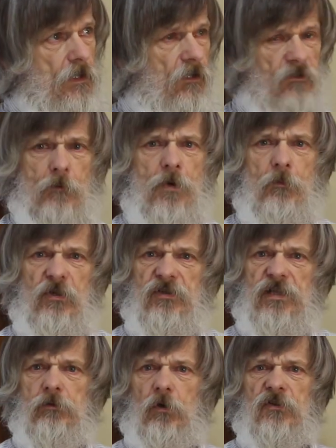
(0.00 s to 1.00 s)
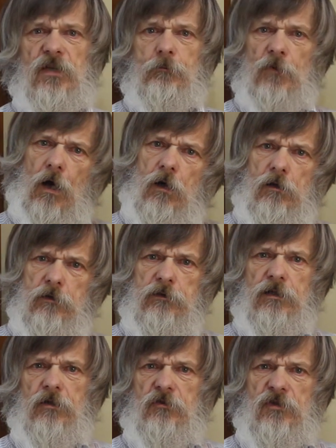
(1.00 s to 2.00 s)
Somehow we seem to accept
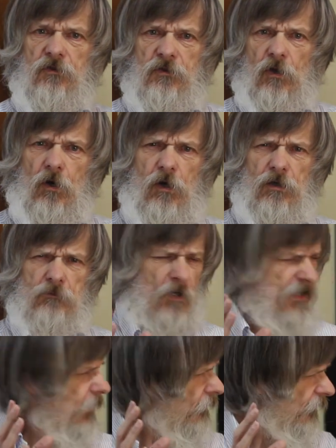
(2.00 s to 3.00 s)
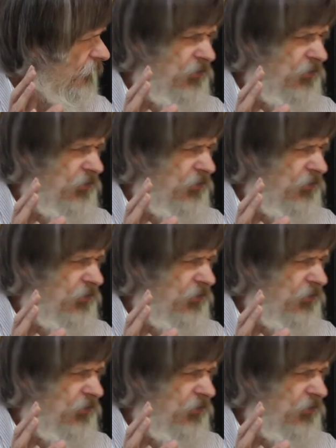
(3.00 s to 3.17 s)
art as just art without